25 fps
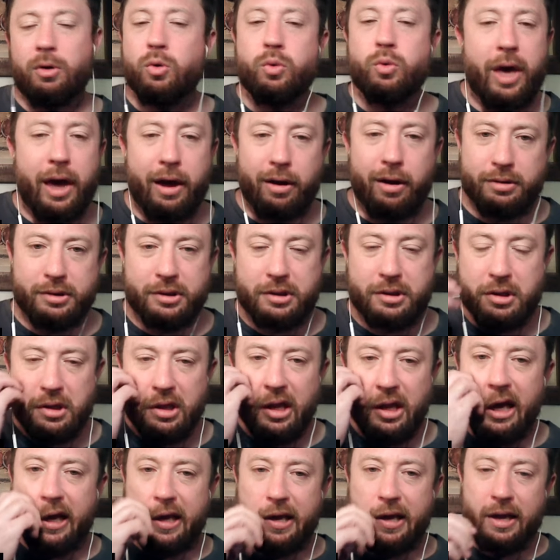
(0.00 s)
who cares?
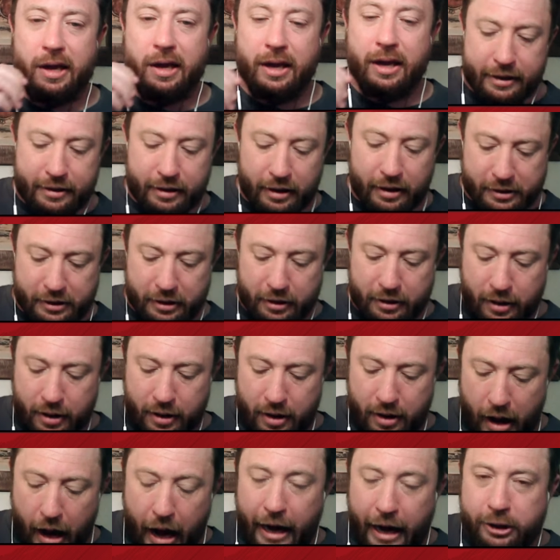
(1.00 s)
Like, it doesn't
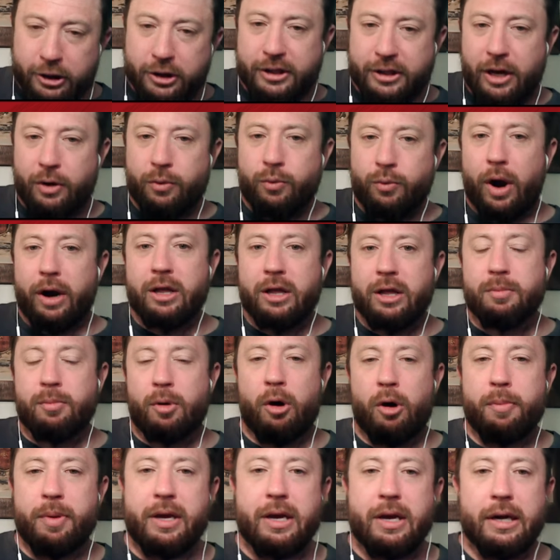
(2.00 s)
I just said running the
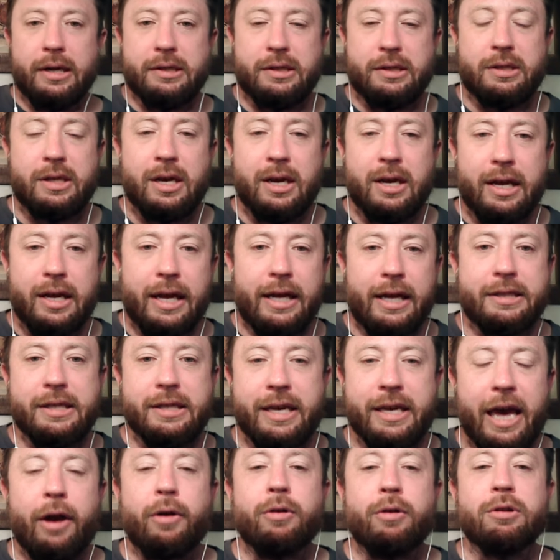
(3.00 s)
ball because it's a
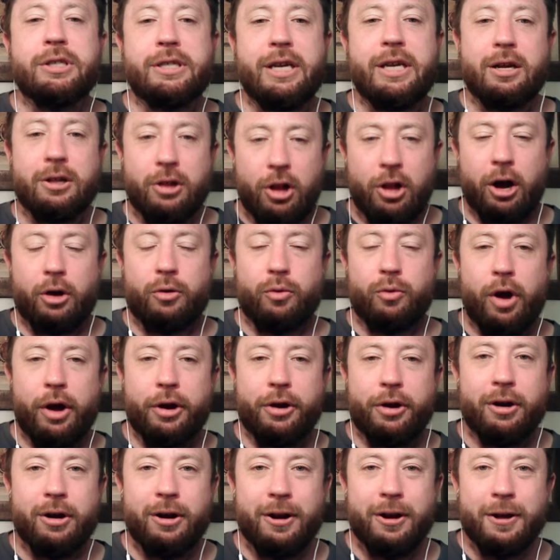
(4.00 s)
guaranteed clock
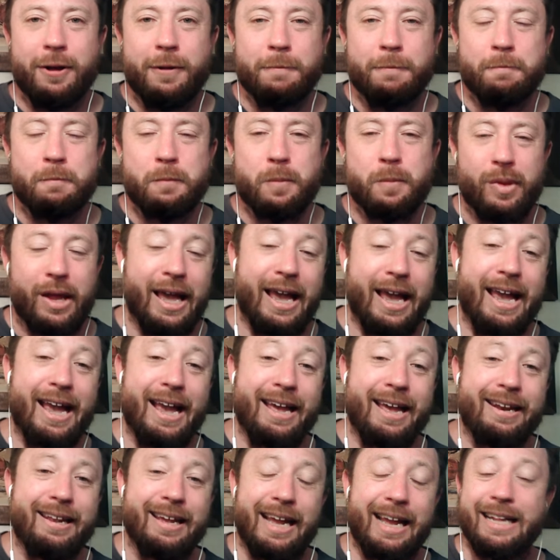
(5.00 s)
runner,
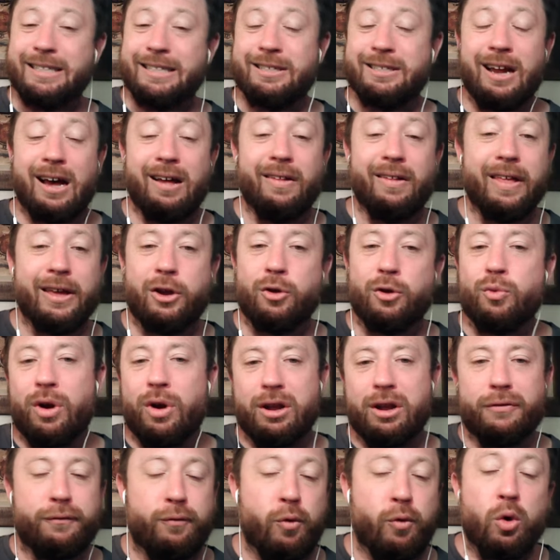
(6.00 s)
and it's not like you're
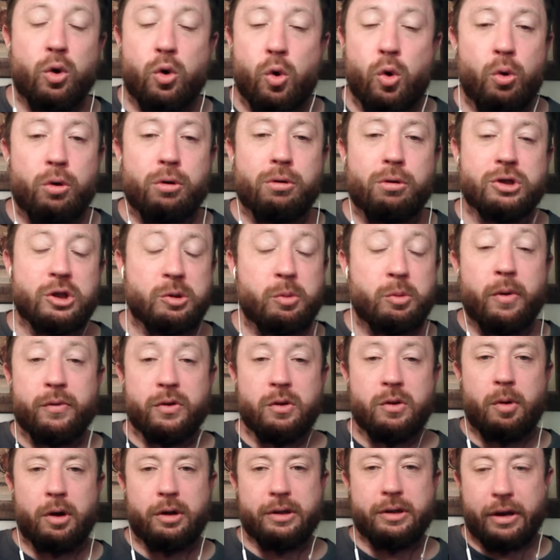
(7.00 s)
running 4 corners. You're moving the
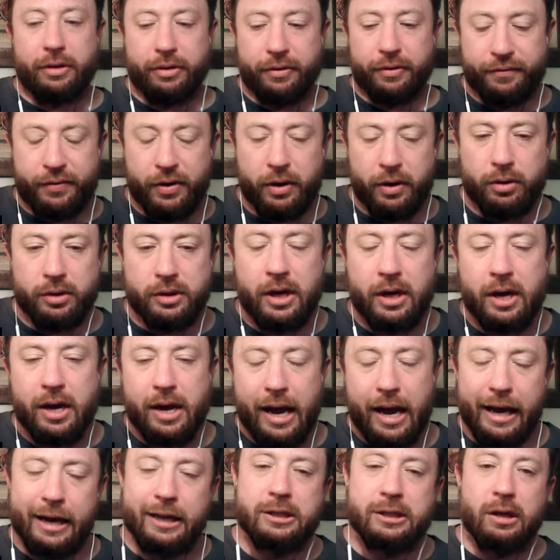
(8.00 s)
ball down the field,
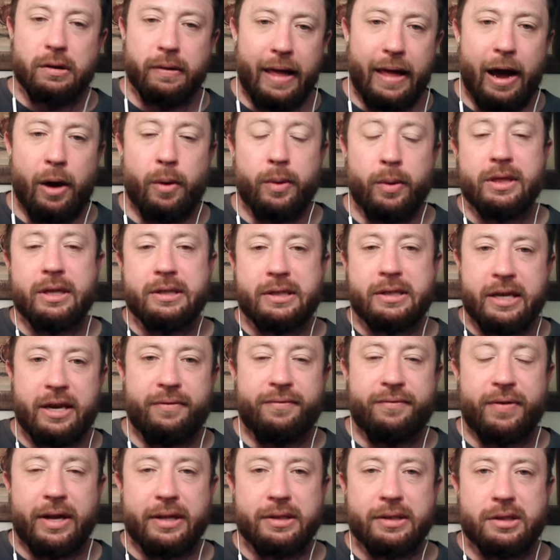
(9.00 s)
and it's allowing the
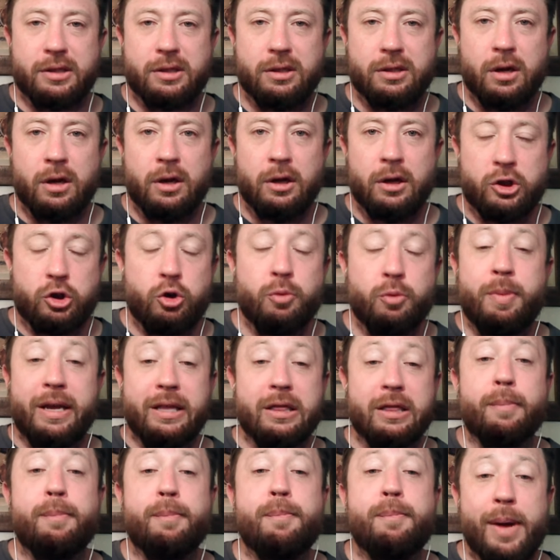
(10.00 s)
defense to be in
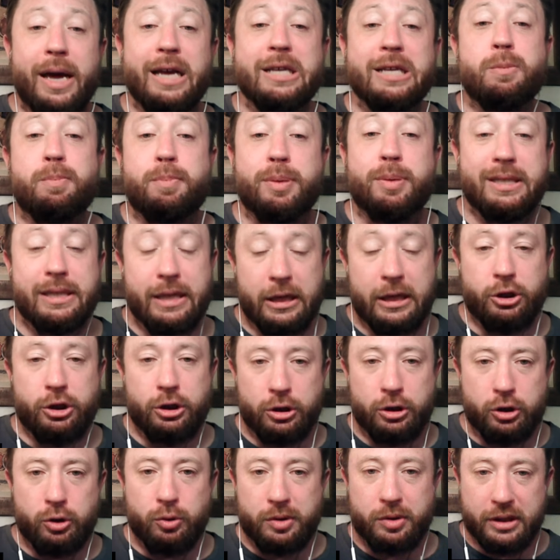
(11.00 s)
the best position
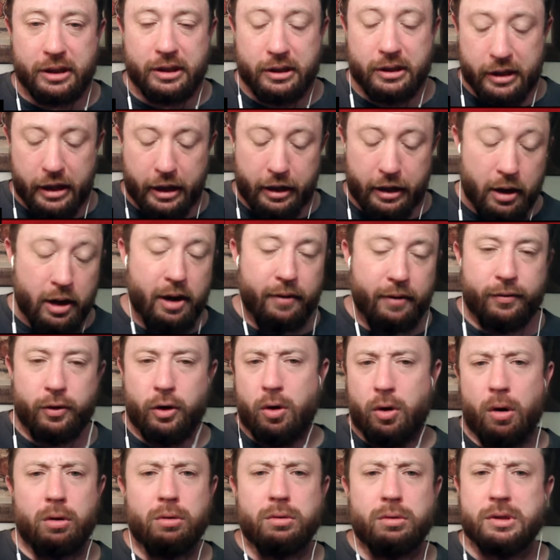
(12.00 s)
to succeed. If the
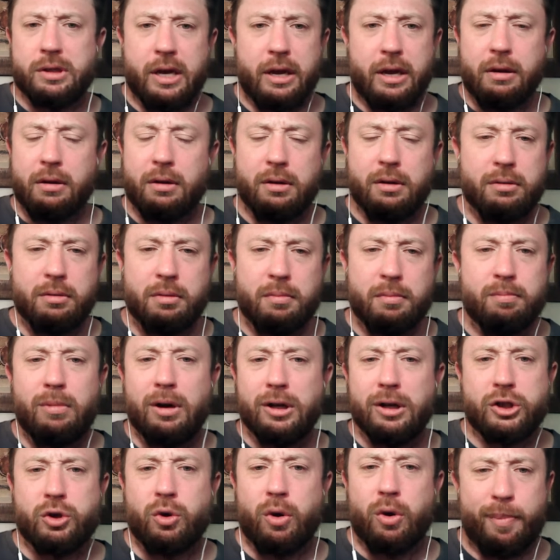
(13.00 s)
Cardinals can
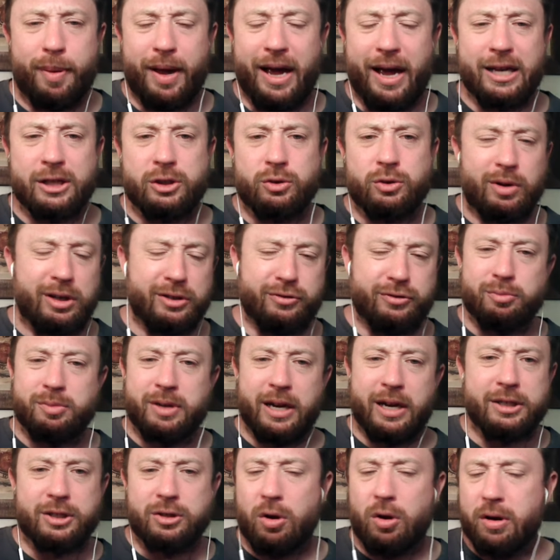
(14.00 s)
muster a pass rush from
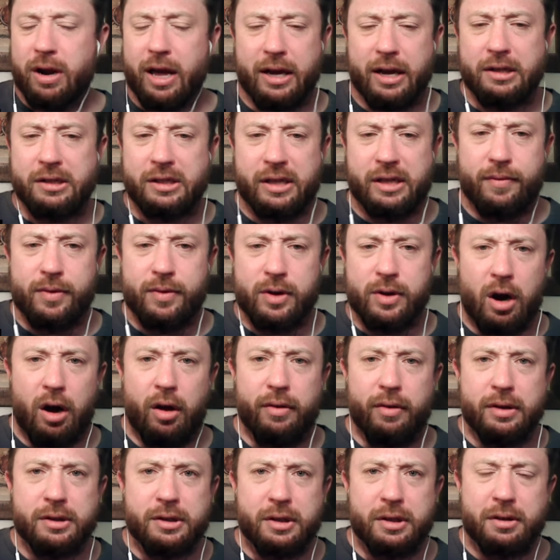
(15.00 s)
Dennis Gardeck and Zaven
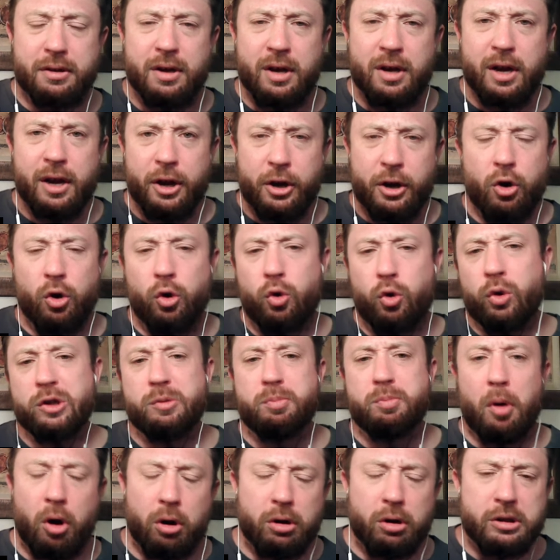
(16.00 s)
Collins and, you know, Chris
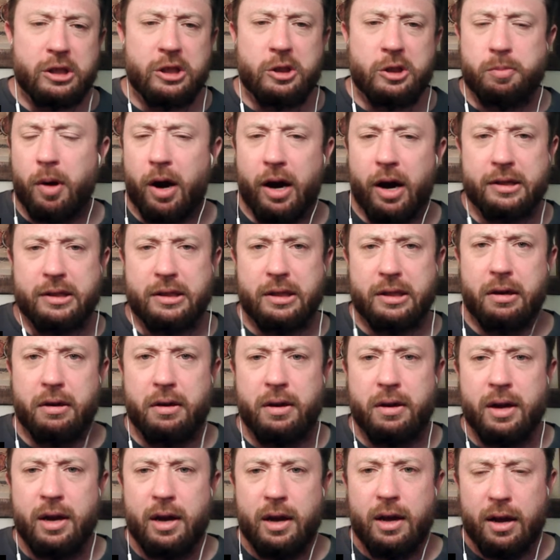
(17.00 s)
Barnes in spots, and
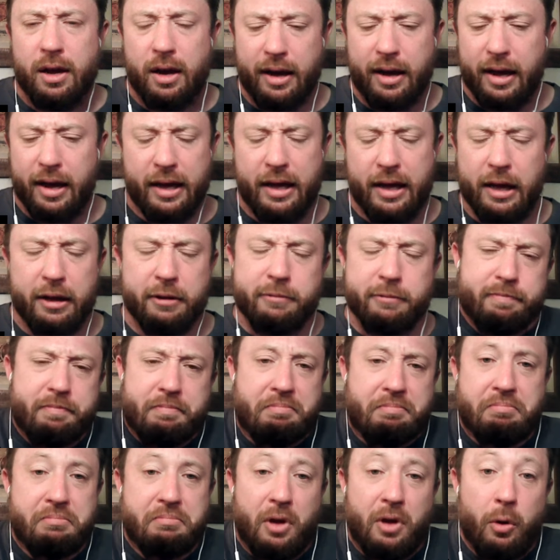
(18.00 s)
I
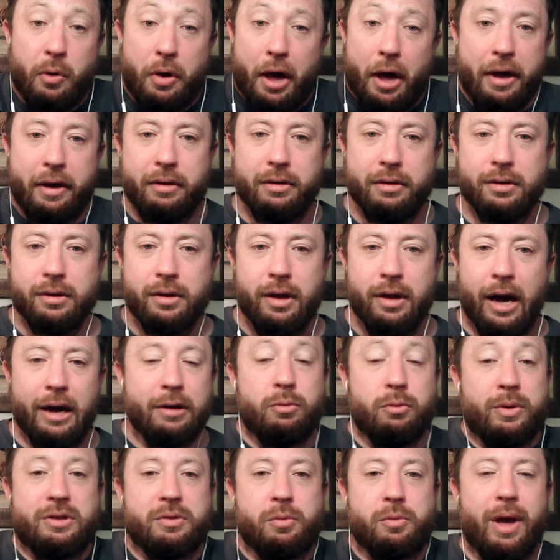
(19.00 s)

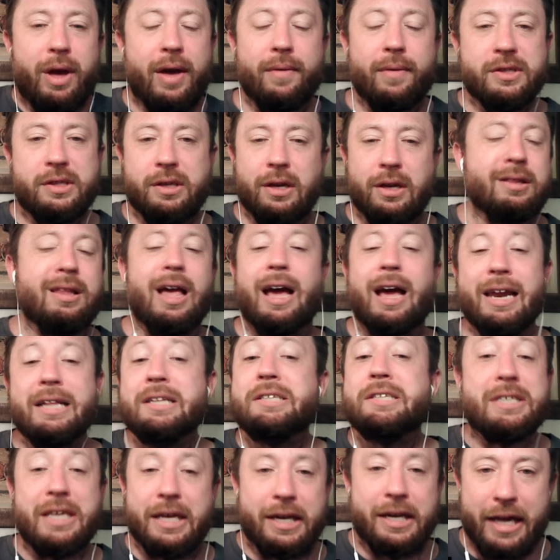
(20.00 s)
need to
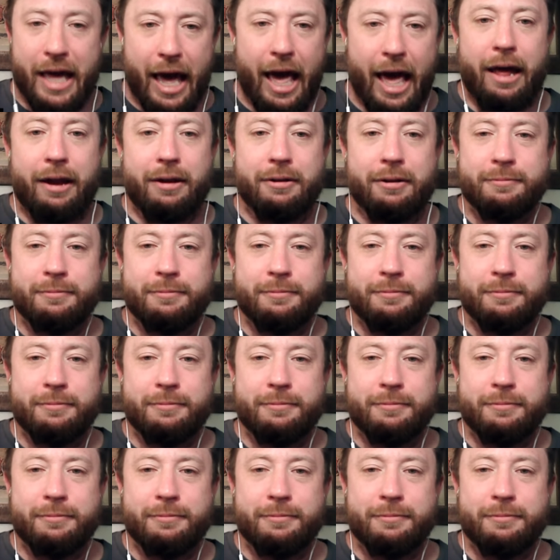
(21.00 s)
see it again.